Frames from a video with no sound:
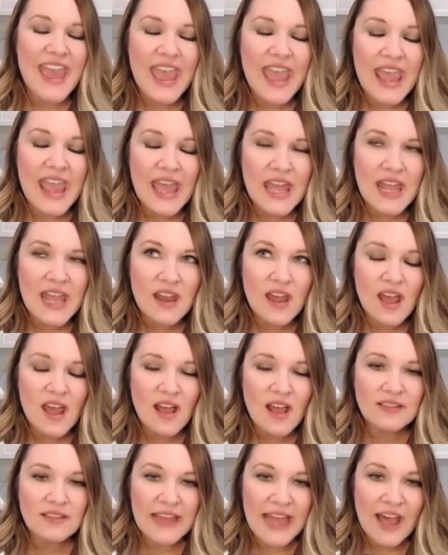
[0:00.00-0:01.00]
and
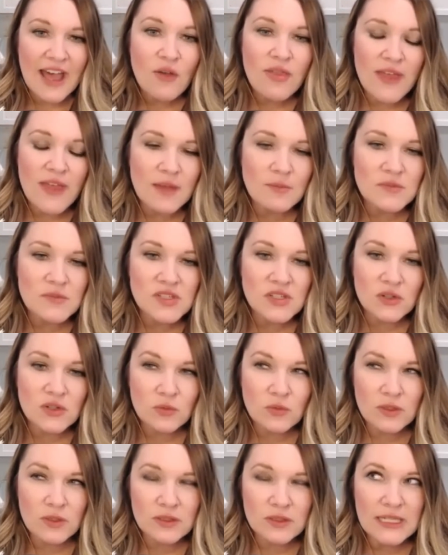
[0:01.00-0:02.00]
allow them to
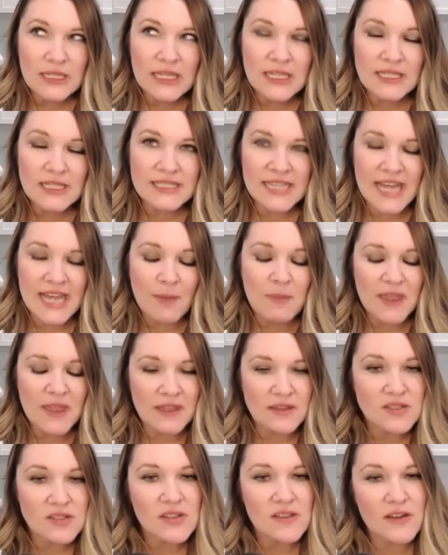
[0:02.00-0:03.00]
really tap
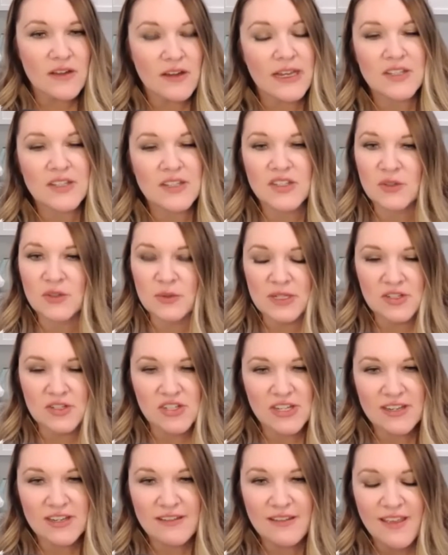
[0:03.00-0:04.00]
into their
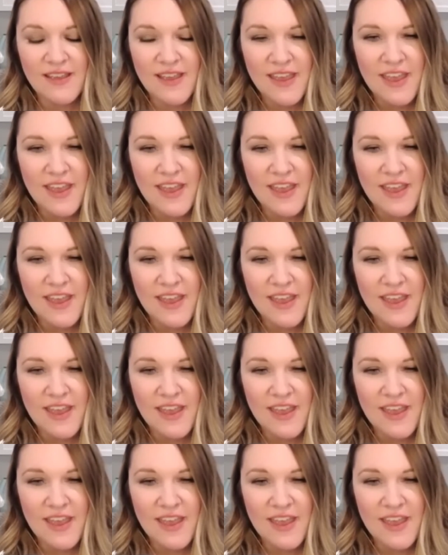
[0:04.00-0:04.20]
intuition,